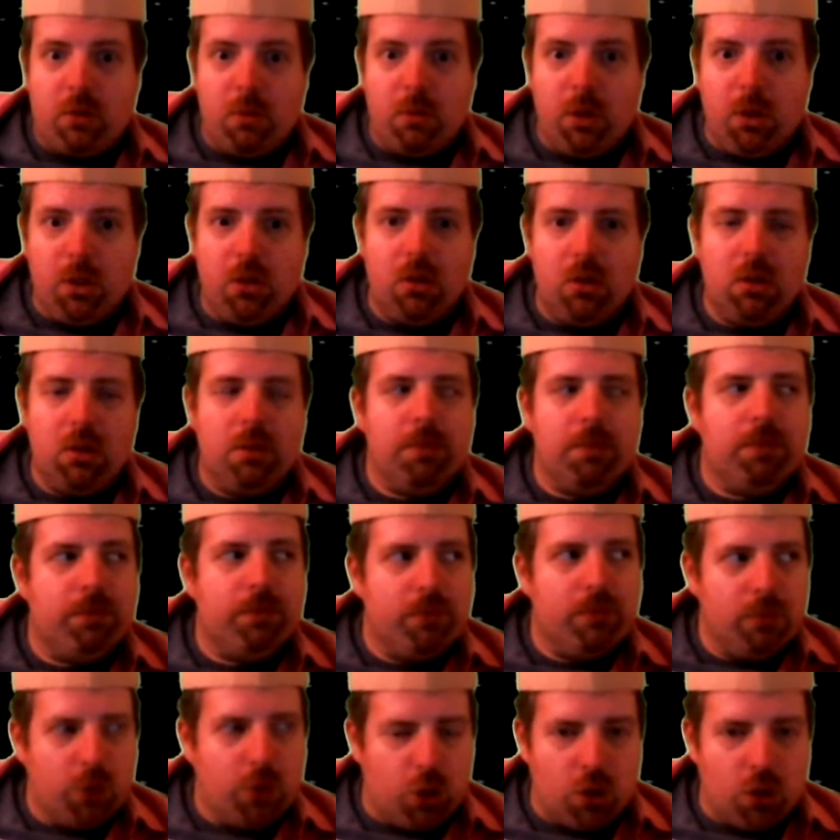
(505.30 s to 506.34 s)
familiar?
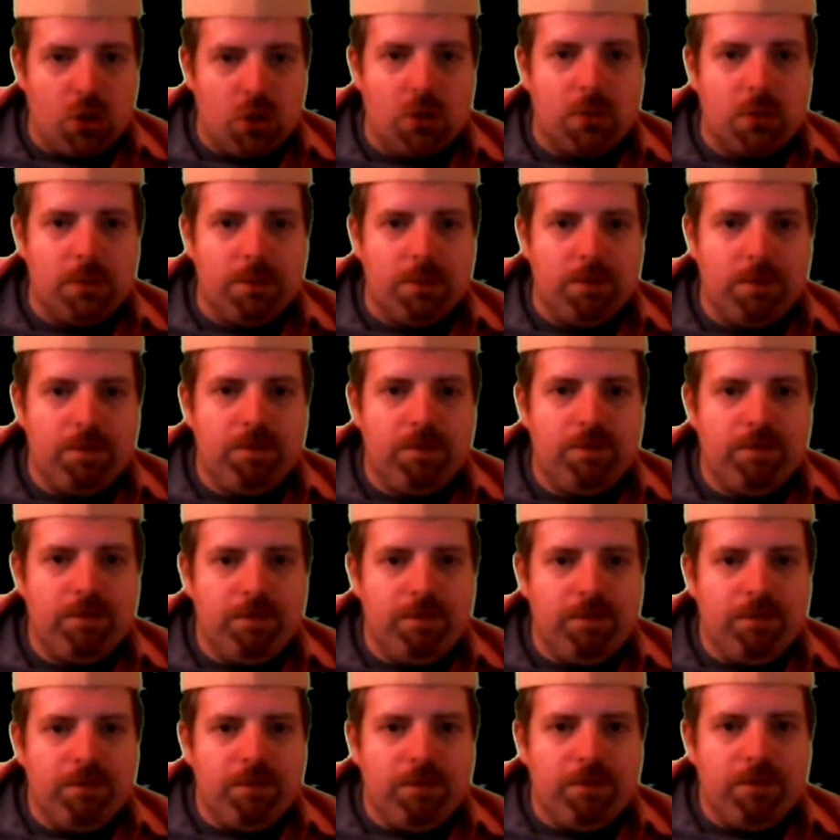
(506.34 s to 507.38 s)
Sure.
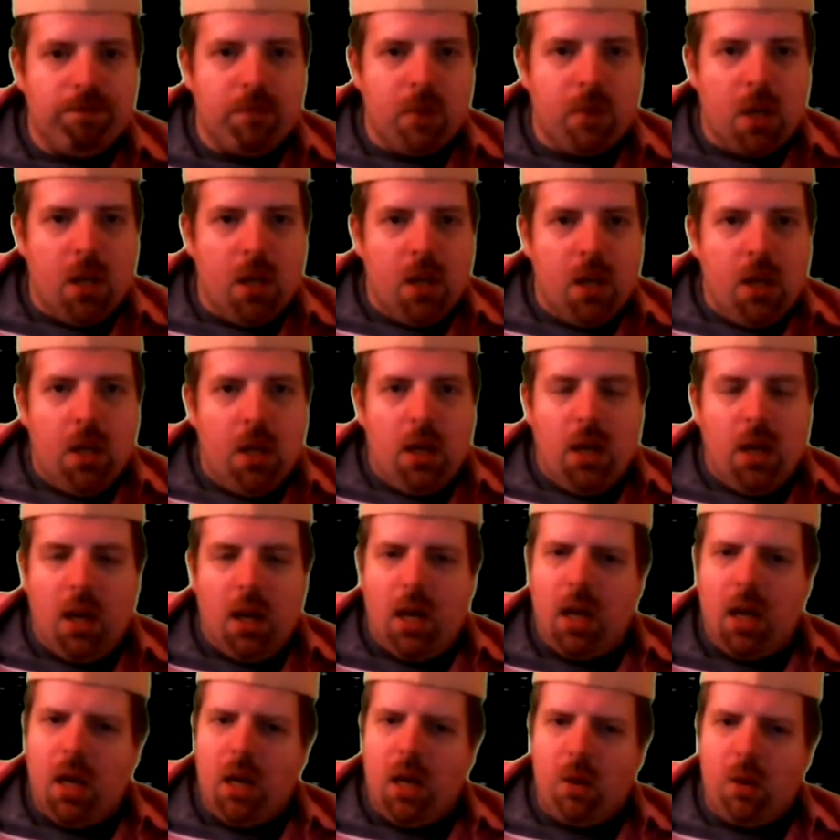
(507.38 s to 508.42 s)

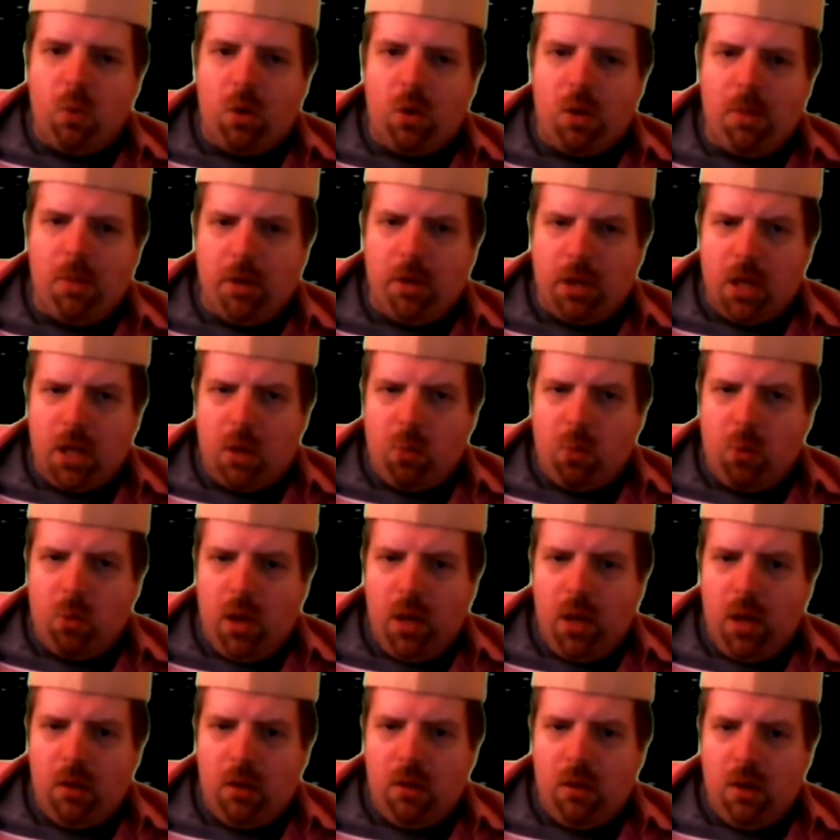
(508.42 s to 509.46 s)
And what about that
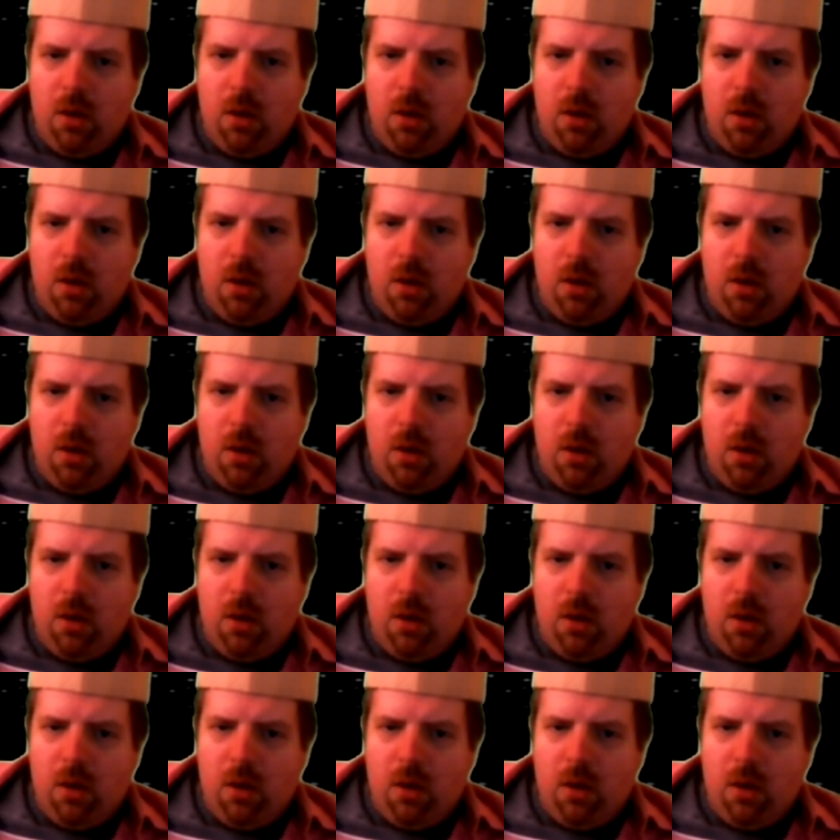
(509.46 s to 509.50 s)
red